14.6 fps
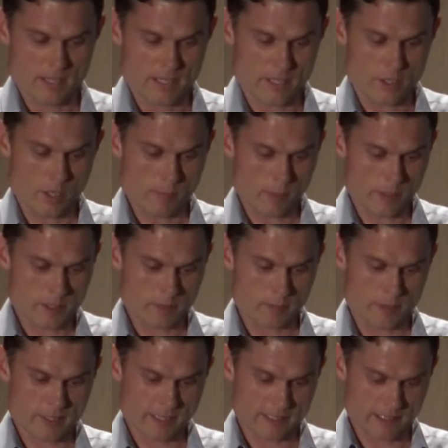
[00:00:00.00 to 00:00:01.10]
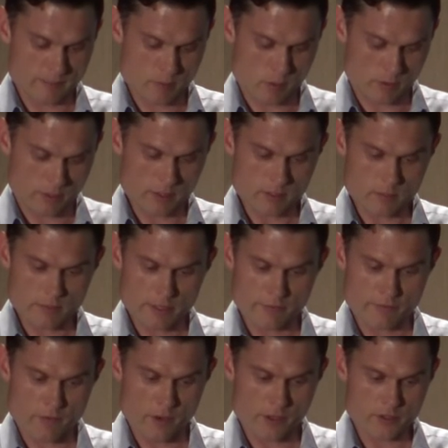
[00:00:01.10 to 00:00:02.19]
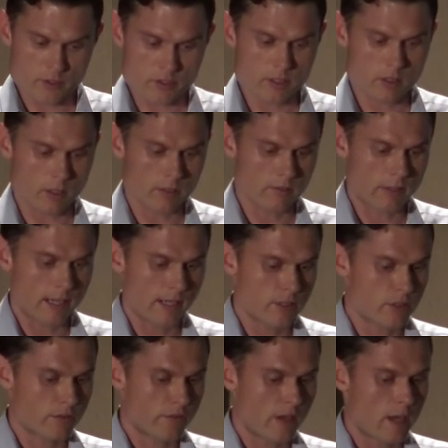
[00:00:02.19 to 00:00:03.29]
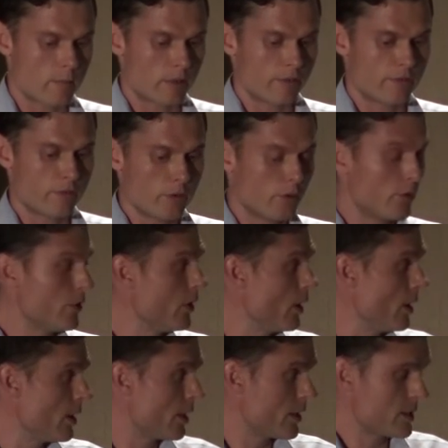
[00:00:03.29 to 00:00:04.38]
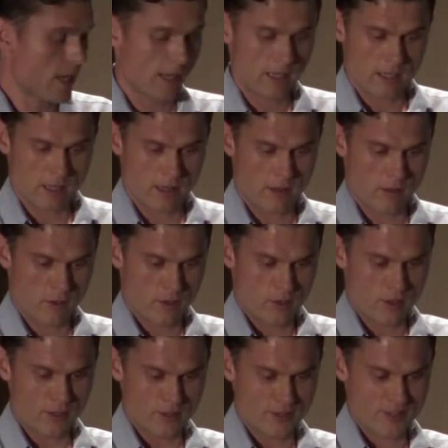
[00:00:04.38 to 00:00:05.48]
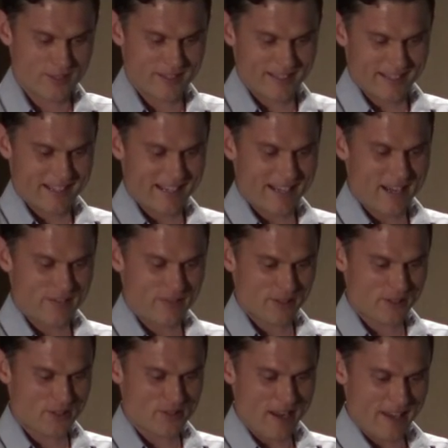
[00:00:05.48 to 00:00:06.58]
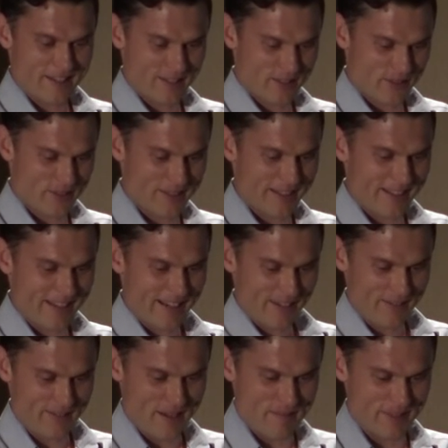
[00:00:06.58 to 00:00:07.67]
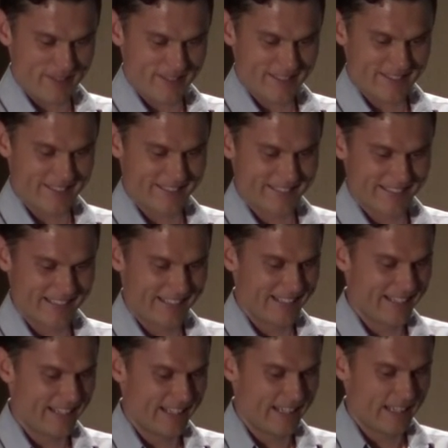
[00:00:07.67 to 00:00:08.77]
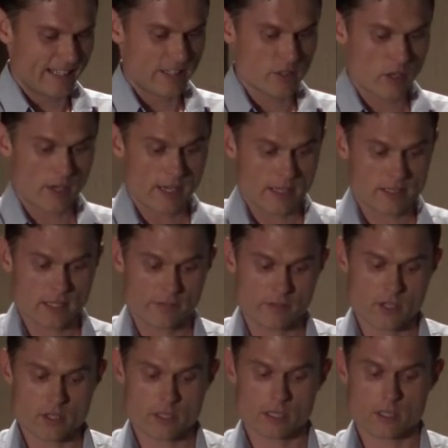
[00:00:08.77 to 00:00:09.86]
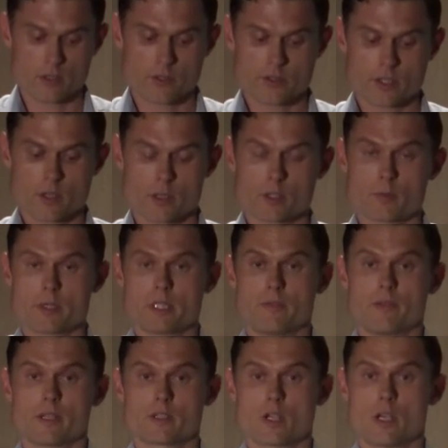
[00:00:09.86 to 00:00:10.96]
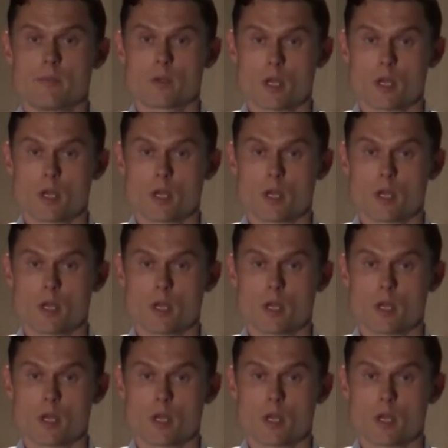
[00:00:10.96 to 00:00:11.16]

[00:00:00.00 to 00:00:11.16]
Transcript: The dot points are particularly important, where the first dot relates to fiber in food, the second and third dots allow for extracted or synthetic fibers. This codex definition includes the non-specific term